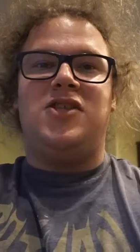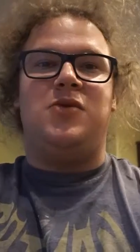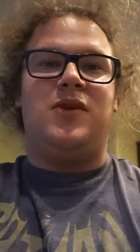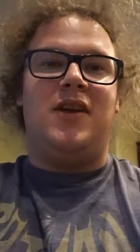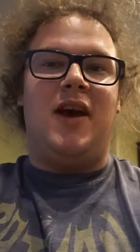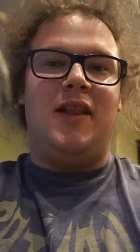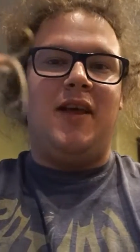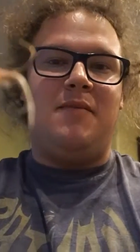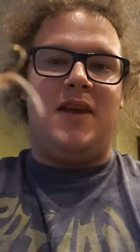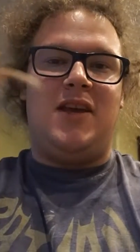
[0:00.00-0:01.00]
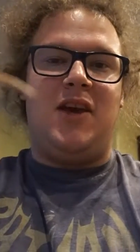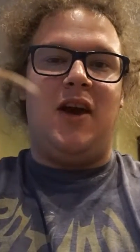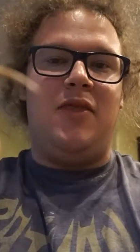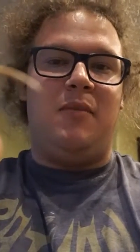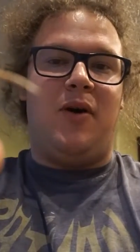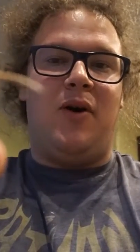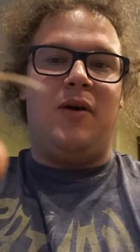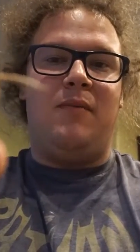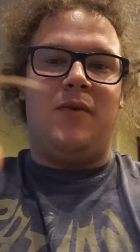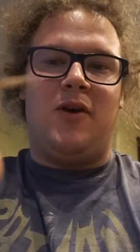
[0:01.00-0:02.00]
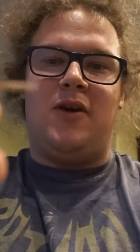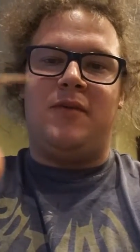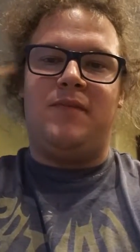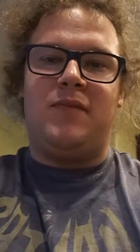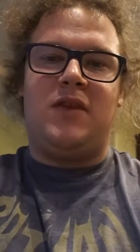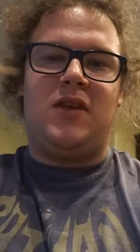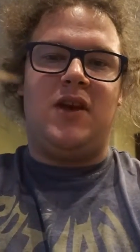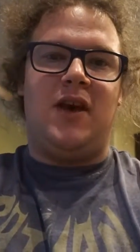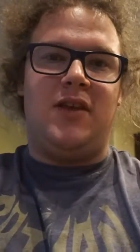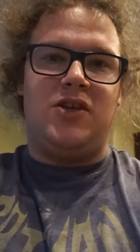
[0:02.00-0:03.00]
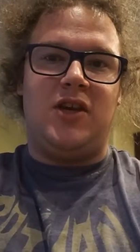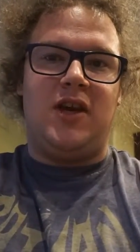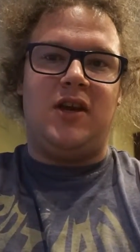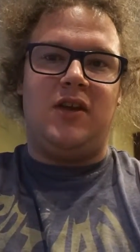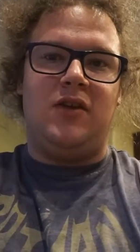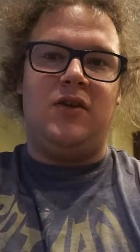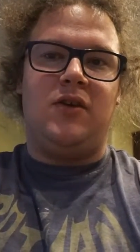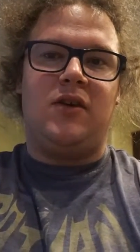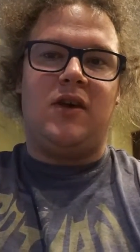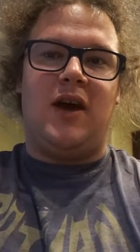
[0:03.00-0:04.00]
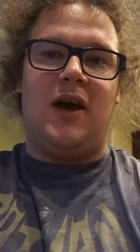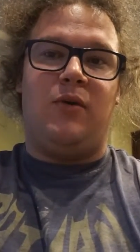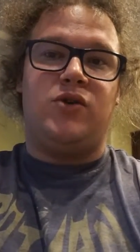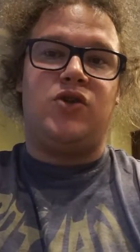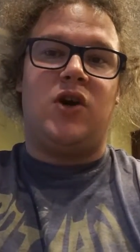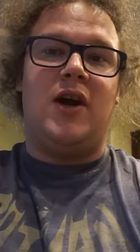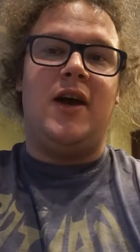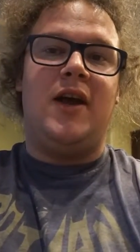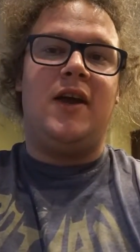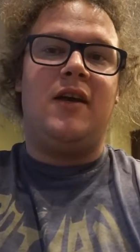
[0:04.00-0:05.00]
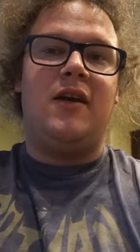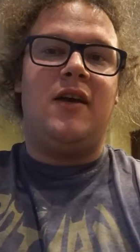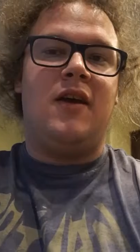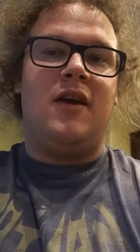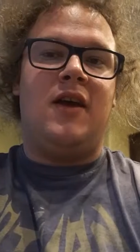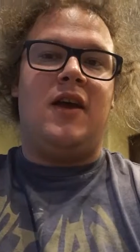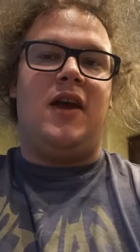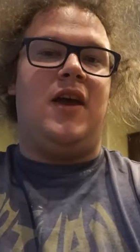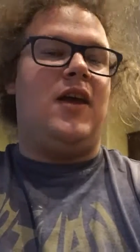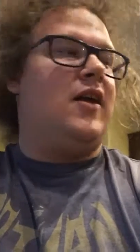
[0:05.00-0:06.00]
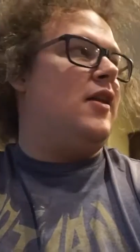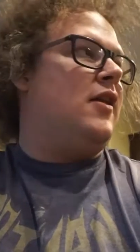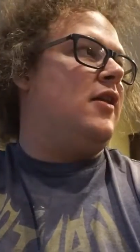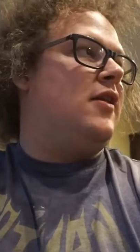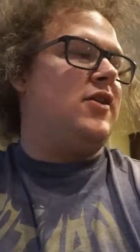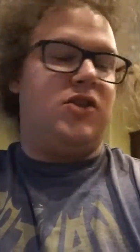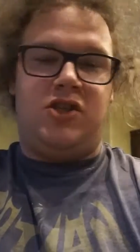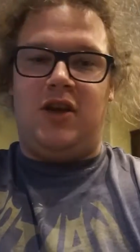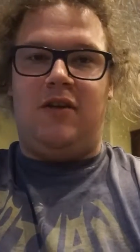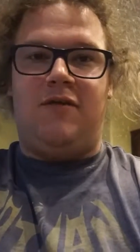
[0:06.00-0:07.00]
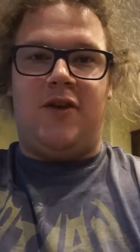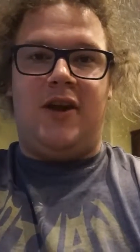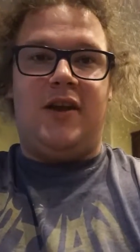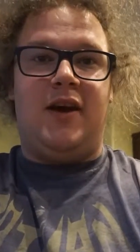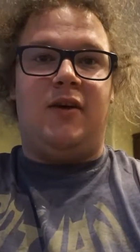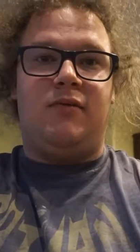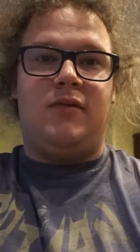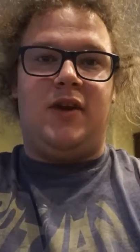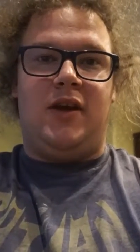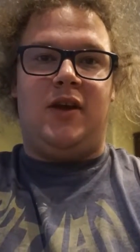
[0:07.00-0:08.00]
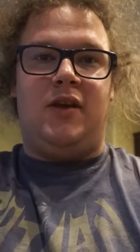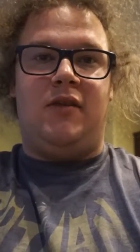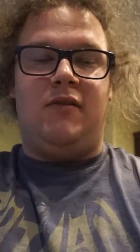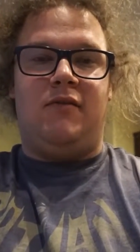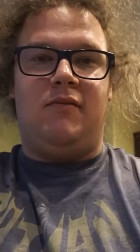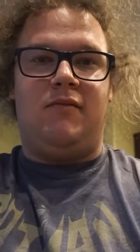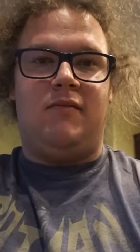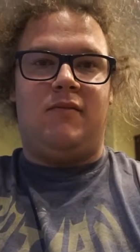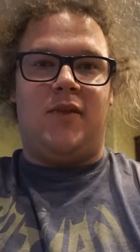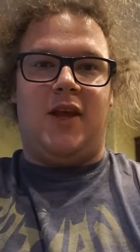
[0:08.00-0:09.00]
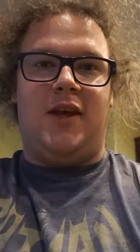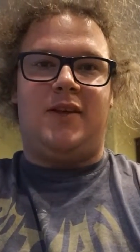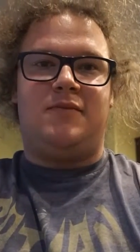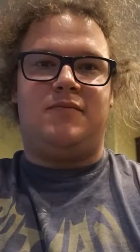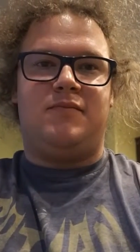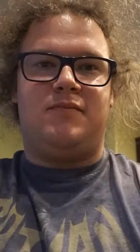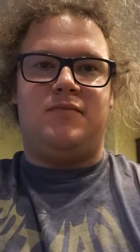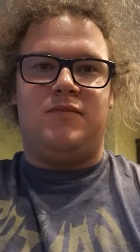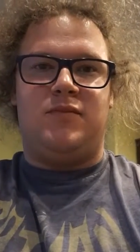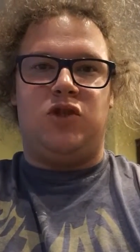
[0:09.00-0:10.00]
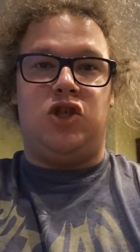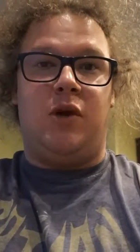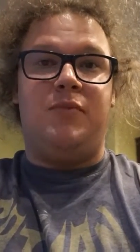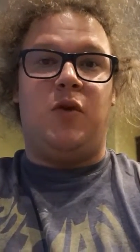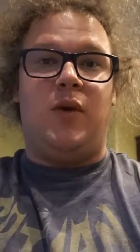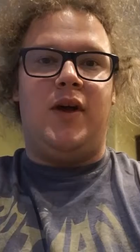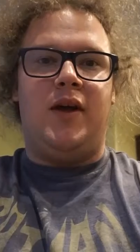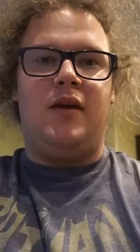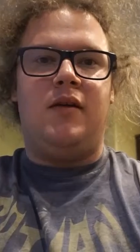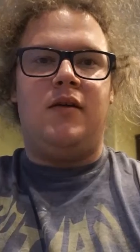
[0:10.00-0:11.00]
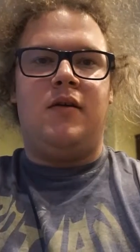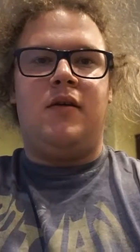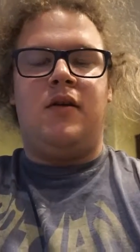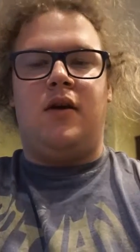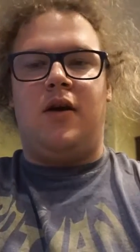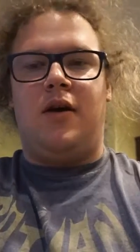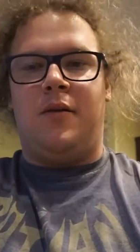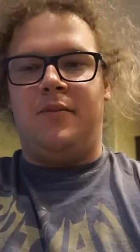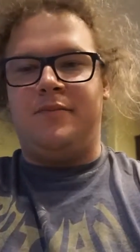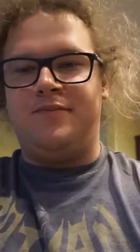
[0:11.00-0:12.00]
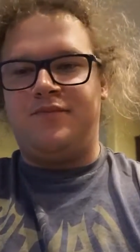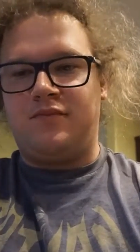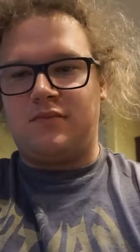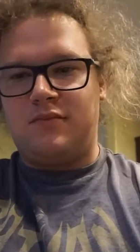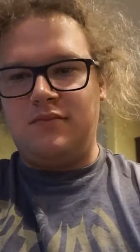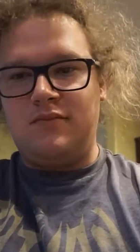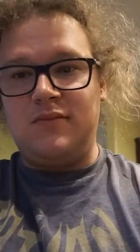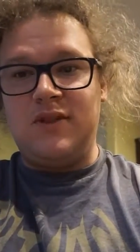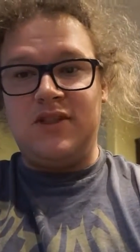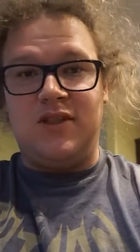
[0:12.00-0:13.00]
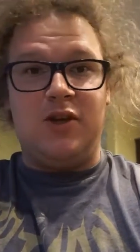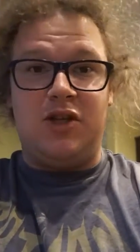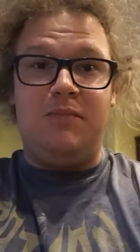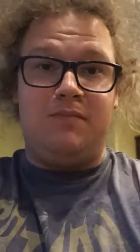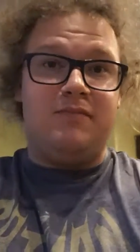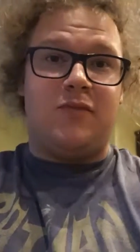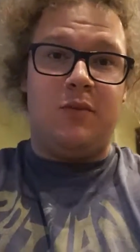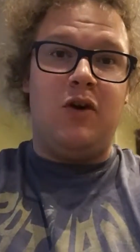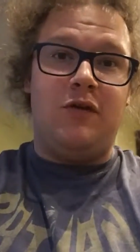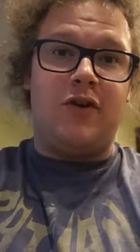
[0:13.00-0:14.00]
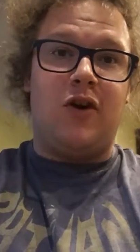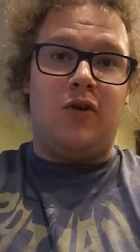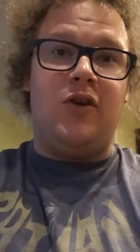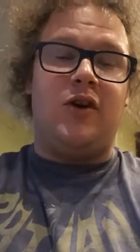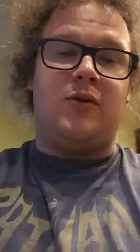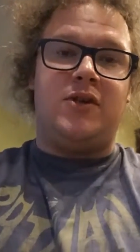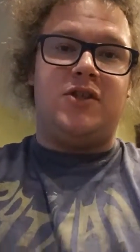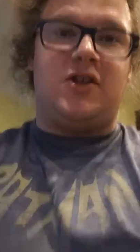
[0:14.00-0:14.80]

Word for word: she would not let me cut the barb or cut the shank of the hook. I was trying, and she freaked out and like jumped away. Um, so she removed her own hook, which is